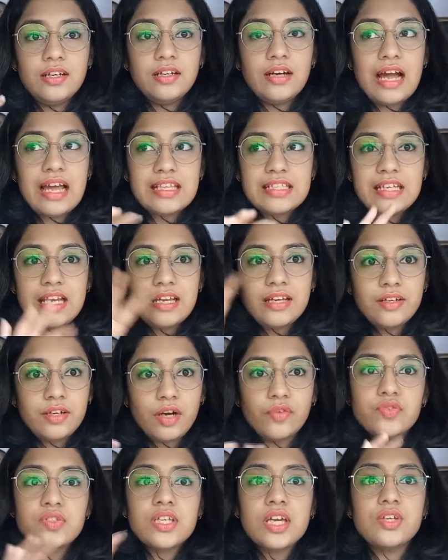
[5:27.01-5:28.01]
as like
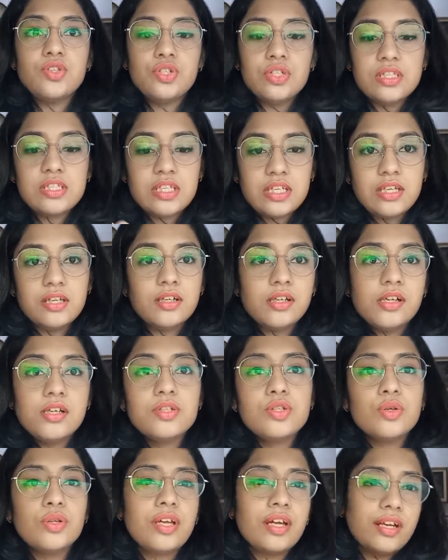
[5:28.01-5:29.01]
rough sketches here,
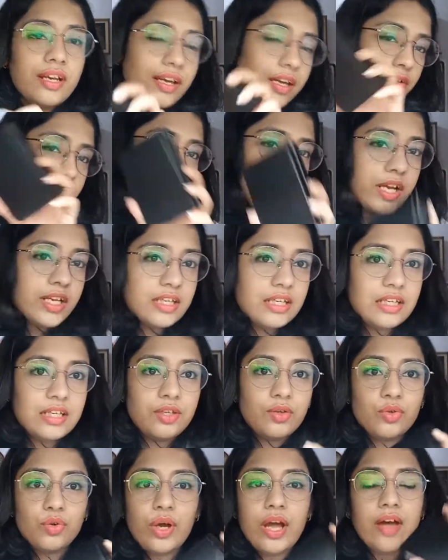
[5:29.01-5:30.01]
so that I can finally,
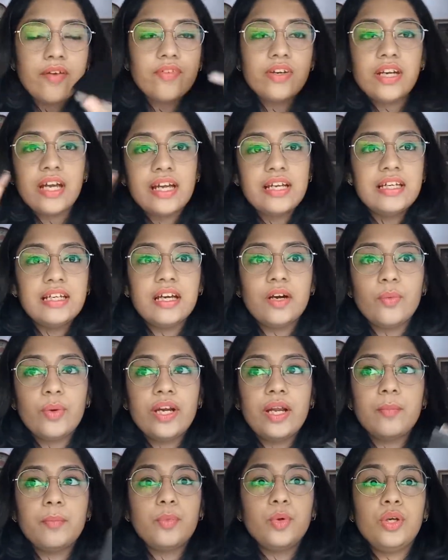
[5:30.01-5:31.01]
you know, have an idea when
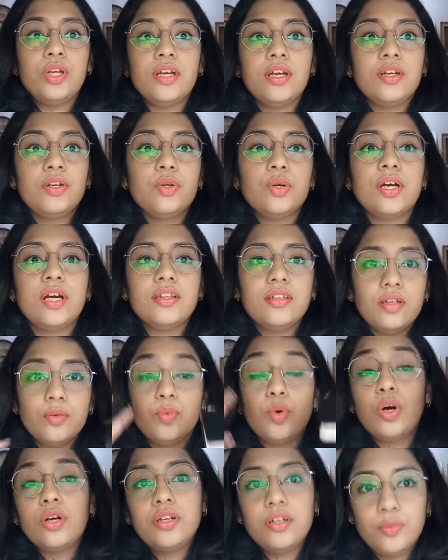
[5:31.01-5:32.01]
I'm putting it together
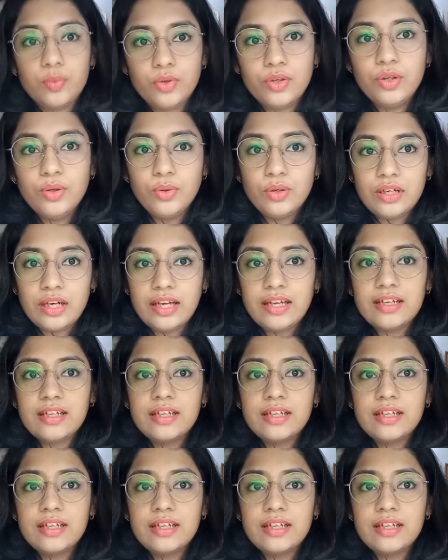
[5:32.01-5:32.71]
what it would look like.